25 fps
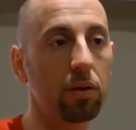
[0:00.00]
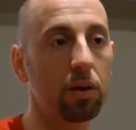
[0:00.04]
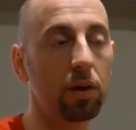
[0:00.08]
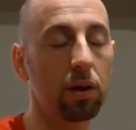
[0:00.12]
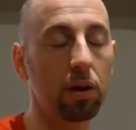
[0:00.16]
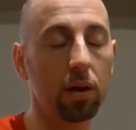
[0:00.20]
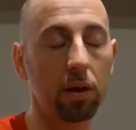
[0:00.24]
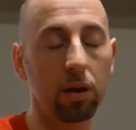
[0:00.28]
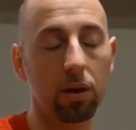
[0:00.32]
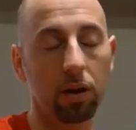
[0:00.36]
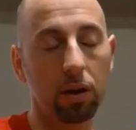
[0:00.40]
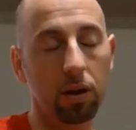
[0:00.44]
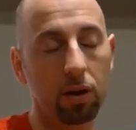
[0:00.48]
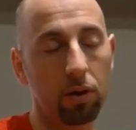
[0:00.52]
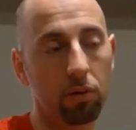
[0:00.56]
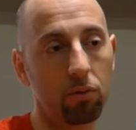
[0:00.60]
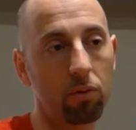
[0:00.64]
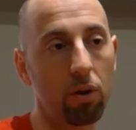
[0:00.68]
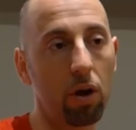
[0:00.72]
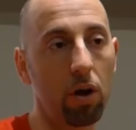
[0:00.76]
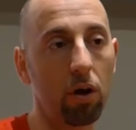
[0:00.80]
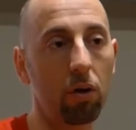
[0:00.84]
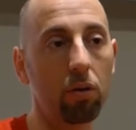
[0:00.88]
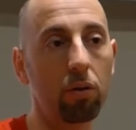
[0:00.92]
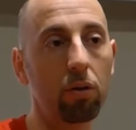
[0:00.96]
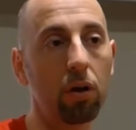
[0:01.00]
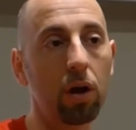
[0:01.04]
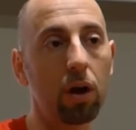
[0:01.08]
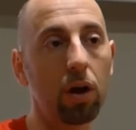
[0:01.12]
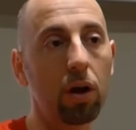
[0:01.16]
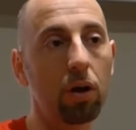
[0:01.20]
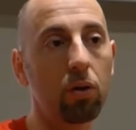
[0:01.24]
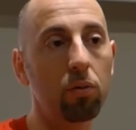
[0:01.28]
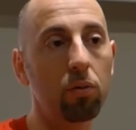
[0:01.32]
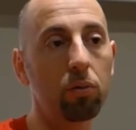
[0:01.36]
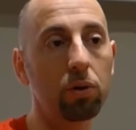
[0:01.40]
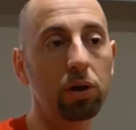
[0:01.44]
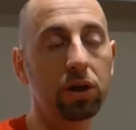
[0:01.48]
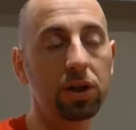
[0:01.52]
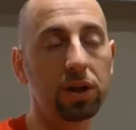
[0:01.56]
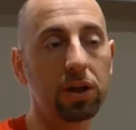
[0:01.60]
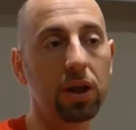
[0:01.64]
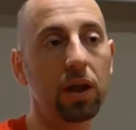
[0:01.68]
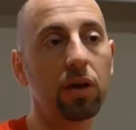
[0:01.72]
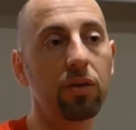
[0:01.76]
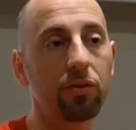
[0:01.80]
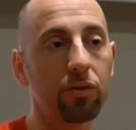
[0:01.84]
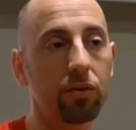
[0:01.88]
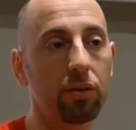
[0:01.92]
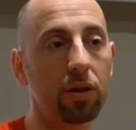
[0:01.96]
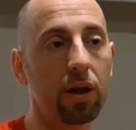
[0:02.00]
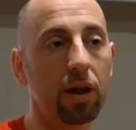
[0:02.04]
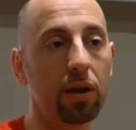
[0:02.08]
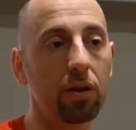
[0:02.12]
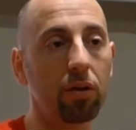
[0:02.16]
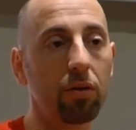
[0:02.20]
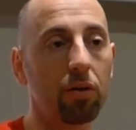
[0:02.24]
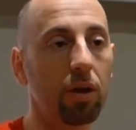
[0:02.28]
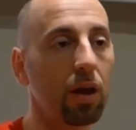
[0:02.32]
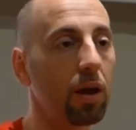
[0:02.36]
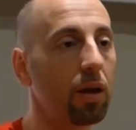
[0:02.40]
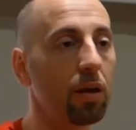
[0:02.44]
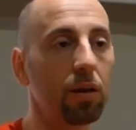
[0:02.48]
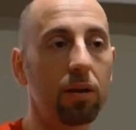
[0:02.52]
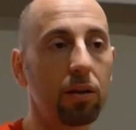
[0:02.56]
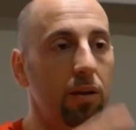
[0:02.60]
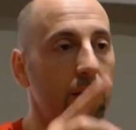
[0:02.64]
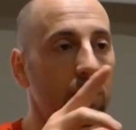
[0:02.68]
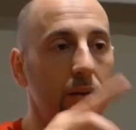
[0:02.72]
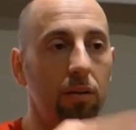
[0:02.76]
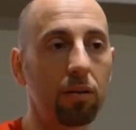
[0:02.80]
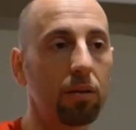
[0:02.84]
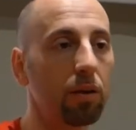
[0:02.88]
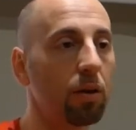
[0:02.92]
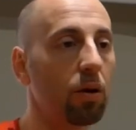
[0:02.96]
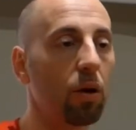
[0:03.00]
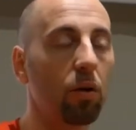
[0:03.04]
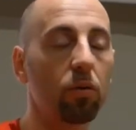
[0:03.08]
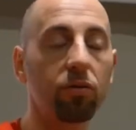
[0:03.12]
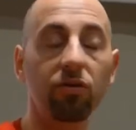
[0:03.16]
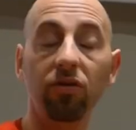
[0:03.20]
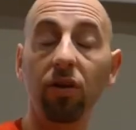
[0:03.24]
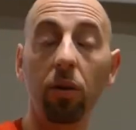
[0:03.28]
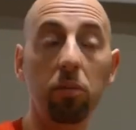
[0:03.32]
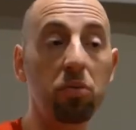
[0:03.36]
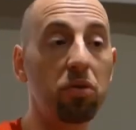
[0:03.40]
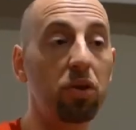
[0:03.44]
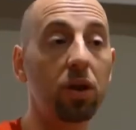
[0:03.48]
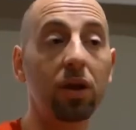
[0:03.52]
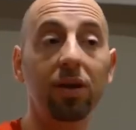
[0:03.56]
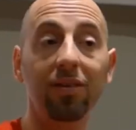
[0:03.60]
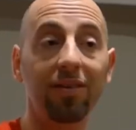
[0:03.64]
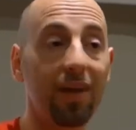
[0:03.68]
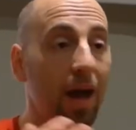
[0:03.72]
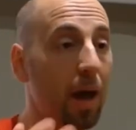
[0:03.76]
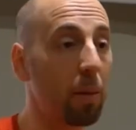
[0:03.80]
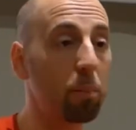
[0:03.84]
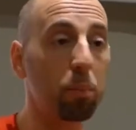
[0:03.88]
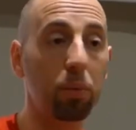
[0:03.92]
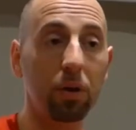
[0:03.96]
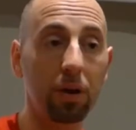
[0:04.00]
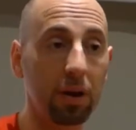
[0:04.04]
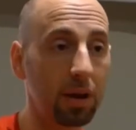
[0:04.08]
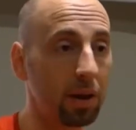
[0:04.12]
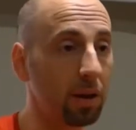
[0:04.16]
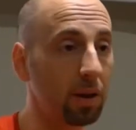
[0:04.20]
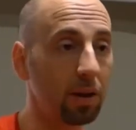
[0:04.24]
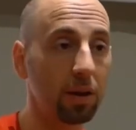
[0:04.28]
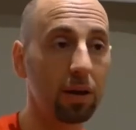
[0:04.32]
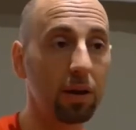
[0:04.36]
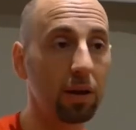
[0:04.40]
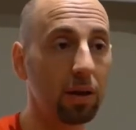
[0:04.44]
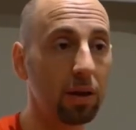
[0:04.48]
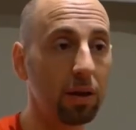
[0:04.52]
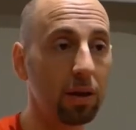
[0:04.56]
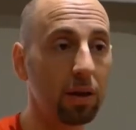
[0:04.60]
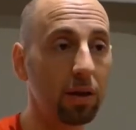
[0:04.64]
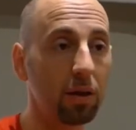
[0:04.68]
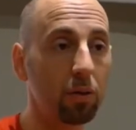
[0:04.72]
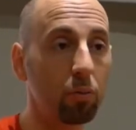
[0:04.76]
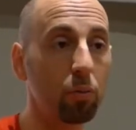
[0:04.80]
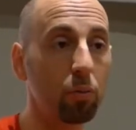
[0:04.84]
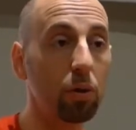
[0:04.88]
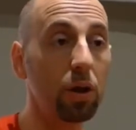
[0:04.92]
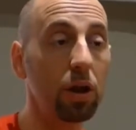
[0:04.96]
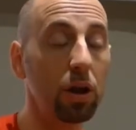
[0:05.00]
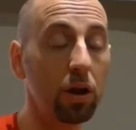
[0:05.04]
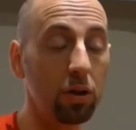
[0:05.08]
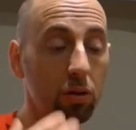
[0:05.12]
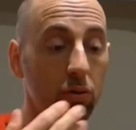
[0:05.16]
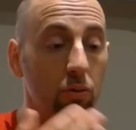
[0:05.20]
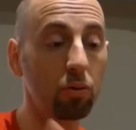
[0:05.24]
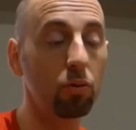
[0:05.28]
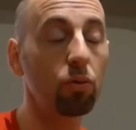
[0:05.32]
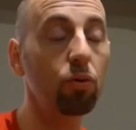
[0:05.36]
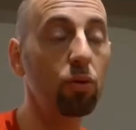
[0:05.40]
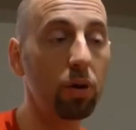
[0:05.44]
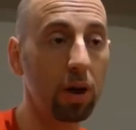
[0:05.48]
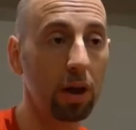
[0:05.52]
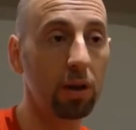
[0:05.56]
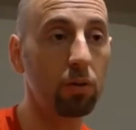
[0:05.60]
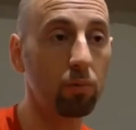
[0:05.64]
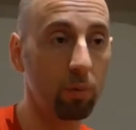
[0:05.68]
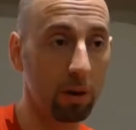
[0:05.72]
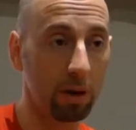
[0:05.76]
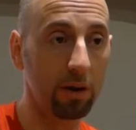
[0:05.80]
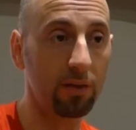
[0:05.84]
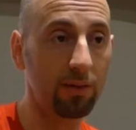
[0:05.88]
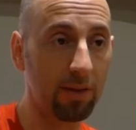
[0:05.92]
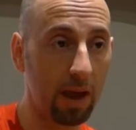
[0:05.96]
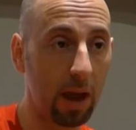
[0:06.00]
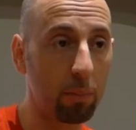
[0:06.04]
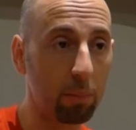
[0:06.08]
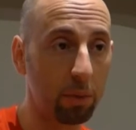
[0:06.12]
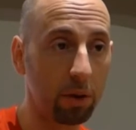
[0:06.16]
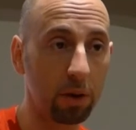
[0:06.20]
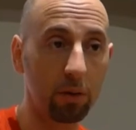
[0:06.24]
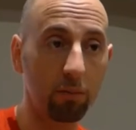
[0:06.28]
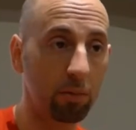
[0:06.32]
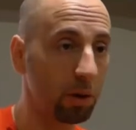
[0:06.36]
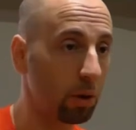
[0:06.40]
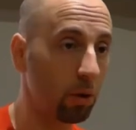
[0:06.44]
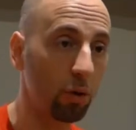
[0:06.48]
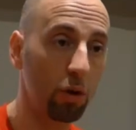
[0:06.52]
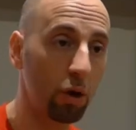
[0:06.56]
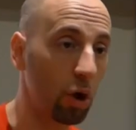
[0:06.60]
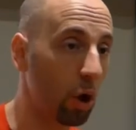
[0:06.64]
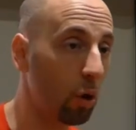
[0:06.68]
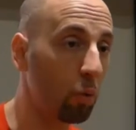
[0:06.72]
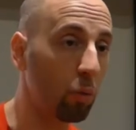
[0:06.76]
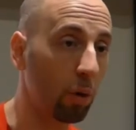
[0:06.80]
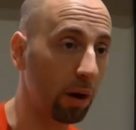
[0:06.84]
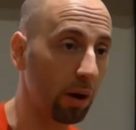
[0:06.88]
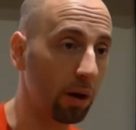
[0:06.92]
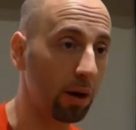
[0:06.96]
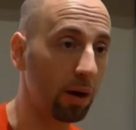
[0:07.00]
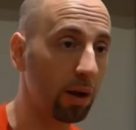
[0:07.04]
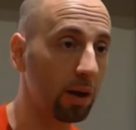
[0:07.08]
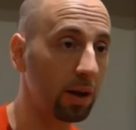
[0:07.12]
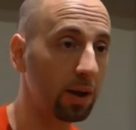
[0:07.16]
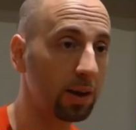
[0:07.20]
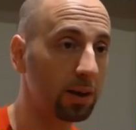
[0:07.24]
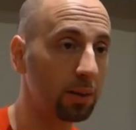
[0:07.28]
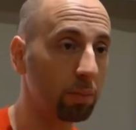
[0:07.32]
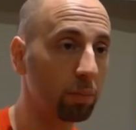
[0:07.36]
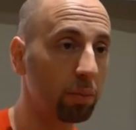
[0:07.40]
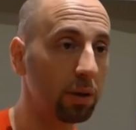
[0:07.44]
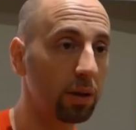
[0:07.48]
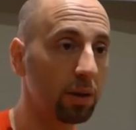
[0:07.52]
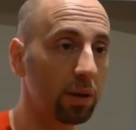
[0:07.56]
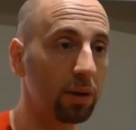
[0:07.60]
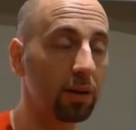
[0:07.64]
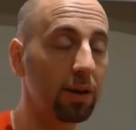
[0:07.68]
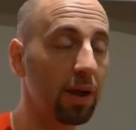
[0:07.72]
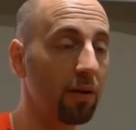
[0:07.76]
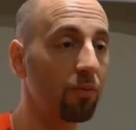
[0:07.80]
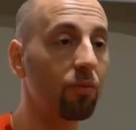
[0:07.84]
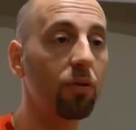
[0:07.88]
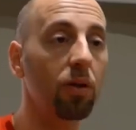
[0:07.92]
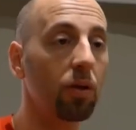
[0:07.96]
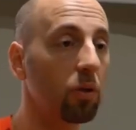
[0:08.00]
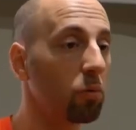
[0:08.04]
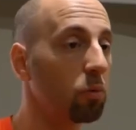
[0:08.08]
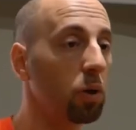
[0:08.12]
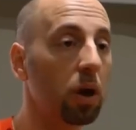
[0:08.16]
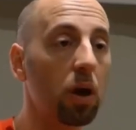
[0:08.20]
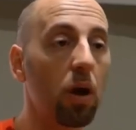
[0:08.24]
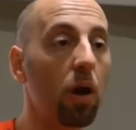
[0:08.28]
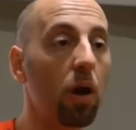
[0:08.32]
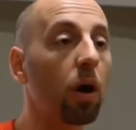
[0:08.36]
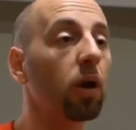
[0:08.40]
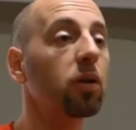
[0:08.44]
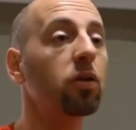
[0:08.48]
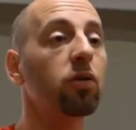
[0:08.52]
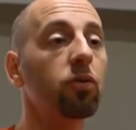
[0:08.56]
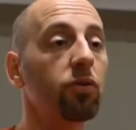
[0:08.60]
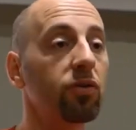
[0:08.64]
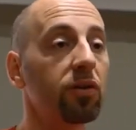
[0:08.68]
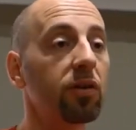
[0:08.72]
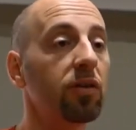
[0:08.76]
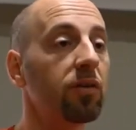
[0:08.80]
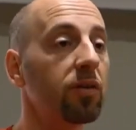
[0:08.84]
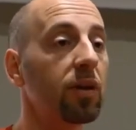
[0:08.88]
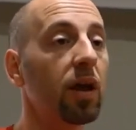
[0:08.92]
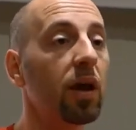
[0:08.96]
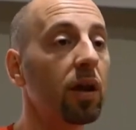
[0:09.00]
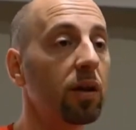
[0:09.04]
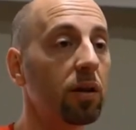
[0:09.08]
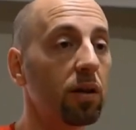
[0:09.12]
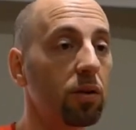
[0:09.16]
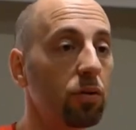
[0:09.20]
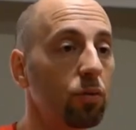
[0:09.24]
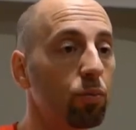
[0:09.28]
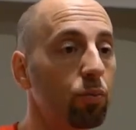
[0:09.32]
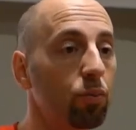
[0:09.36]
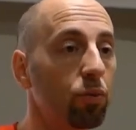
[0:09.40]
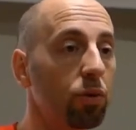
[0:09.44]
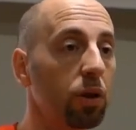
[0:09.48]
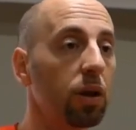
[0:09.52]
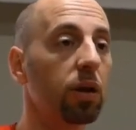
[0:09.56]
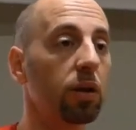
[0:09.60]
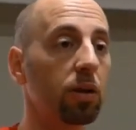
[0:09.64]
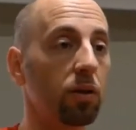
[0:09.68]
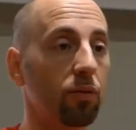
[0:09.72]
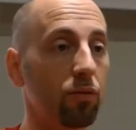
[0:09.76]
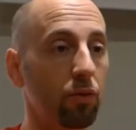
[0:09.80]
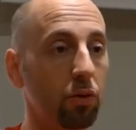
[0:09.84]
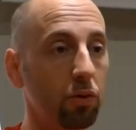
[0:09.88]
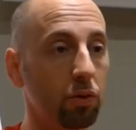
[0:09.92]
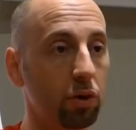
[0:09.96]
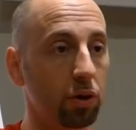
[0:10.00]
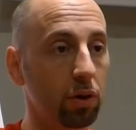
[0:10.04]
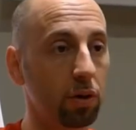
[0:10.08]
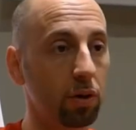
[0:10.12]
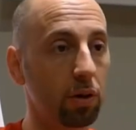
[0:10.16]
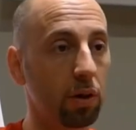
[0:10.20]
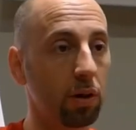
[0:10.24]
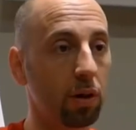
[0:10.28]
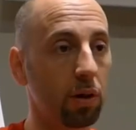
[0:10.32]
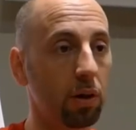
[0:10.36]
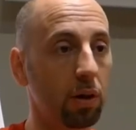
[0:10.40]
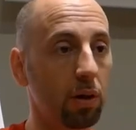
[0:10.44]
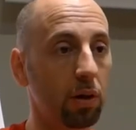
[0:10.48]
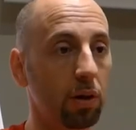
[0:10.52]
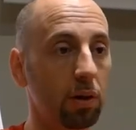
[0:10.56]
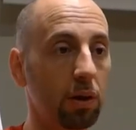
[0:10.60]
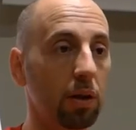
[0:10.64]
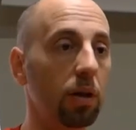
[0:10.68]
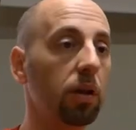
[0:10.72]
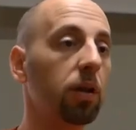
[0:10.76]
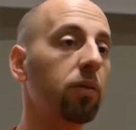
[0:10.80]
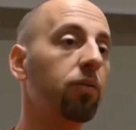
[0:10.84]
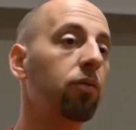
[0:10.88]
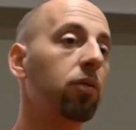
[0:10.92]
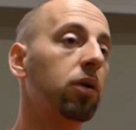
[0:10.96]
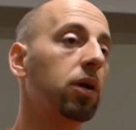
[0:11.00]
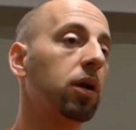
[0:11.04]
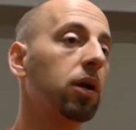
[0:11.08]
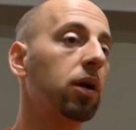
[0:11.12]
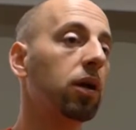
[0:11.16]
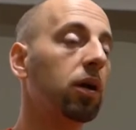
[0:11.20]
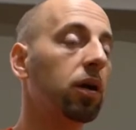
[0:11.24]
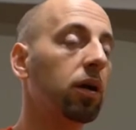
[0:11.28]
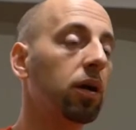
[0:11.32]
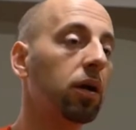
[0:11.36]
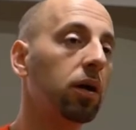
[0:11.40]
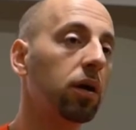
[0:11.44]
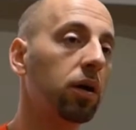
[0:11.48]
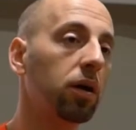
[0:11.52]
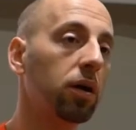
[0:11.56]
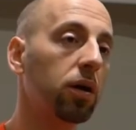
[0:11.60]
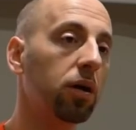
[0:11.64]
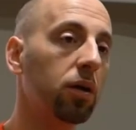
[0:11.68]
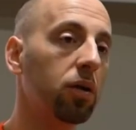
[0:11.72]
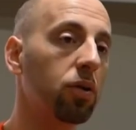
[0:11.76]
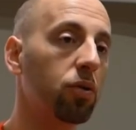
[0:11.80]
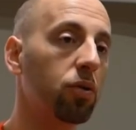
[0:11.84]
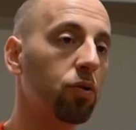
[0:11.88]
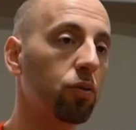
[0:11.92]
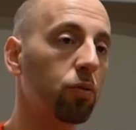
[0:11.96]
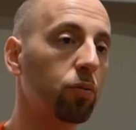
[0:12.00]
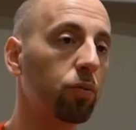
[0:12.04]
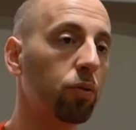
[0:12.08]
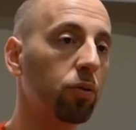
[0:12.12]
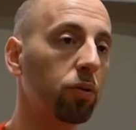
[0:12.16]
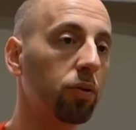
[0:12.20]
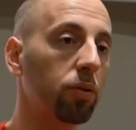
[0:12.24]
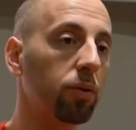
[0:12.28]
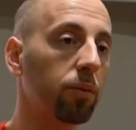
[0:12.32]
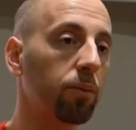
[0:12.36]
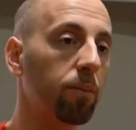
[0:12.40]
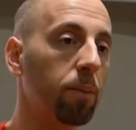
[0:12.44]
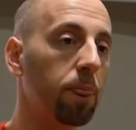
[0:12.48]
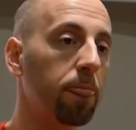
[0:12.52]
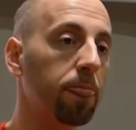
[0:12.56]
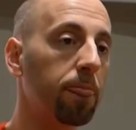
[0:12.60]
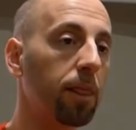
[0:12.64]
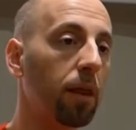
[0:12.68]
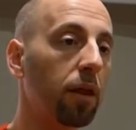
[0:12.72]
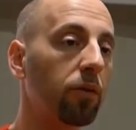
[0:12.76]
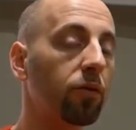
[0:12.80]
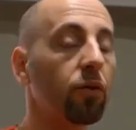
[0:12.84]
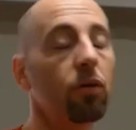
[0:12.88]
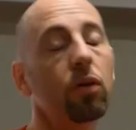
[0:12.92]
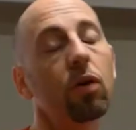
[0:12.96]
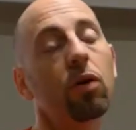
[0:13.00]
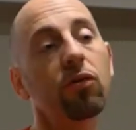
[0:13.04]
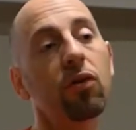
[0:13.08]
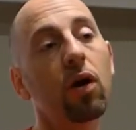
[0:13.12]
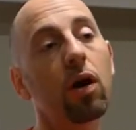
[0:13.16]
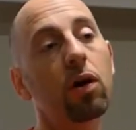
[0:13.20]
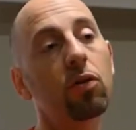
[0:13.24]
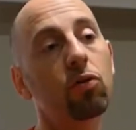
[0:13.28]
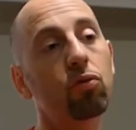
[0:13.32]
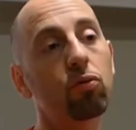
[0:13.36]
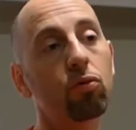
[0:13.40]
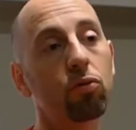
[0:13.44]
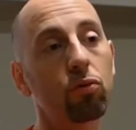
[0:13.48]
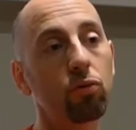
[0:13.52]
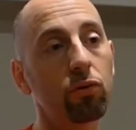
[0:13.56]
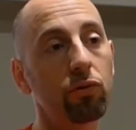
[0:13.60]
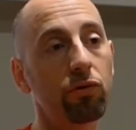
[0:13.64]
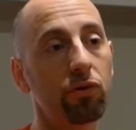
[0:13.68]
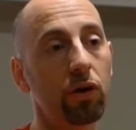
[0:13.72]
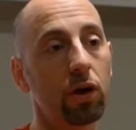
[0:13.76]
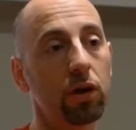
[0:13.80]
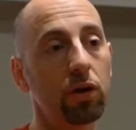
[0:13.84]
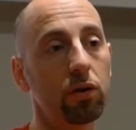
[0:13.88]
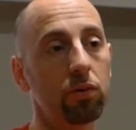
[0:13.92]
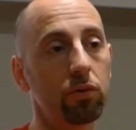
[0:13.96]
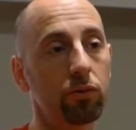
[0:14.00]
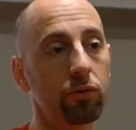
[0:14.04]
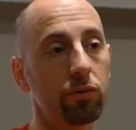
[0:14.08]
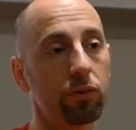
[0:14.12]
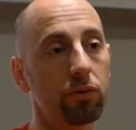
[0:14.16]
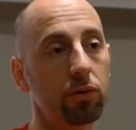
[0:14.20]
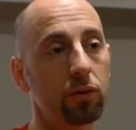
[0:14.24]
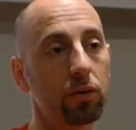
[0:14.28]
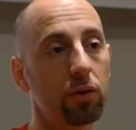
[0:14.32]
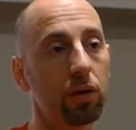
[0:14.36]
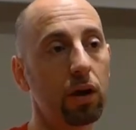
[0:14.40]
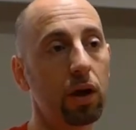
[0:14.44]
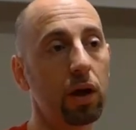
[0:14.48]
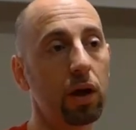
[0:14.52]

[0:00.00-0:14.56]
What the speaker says: in a row, which tells you that, okay, something is happening. We need to look at what is happening. We don't know what it is, but definitely we can't use this data to predict the future delivery throughput. So those are 2 rules I use.